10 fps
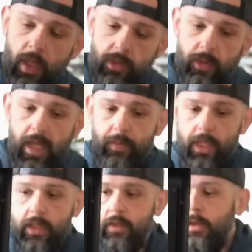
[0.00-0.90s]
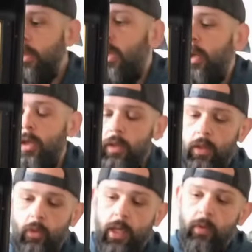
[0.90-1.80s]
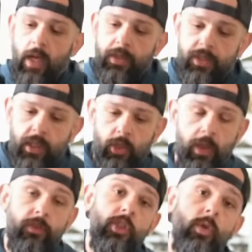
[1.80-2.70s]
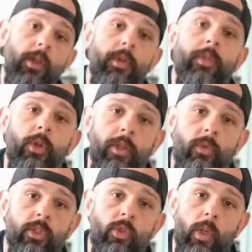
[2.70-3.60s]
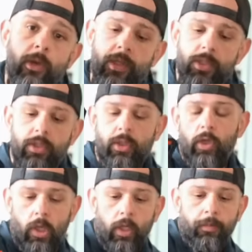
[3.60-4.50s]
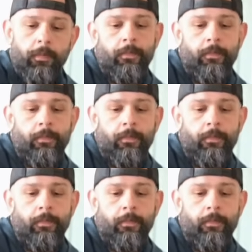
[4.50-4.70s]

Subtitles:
So that means all the way around this thing, you have 234 square inches to cook on.